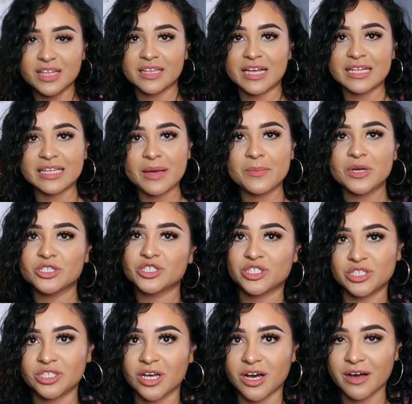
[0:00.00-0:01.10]
not that much
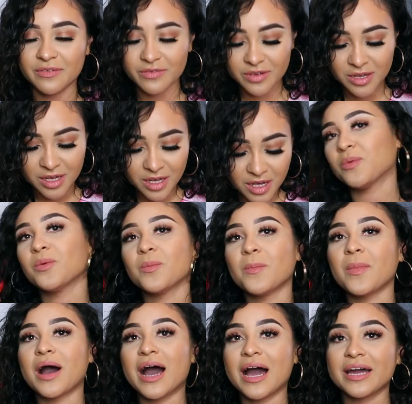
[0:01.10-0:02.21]
stuff
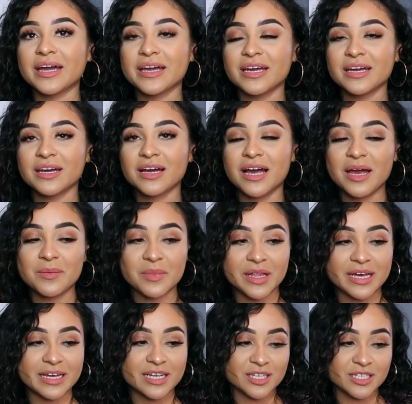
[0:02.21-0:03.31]
I am
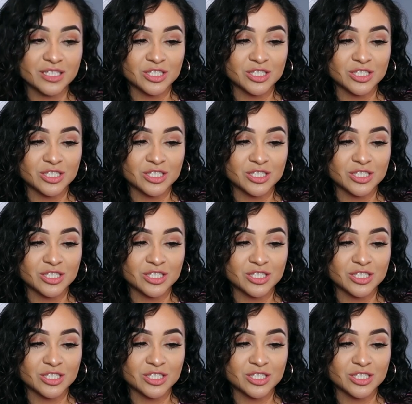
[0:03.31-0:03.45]
like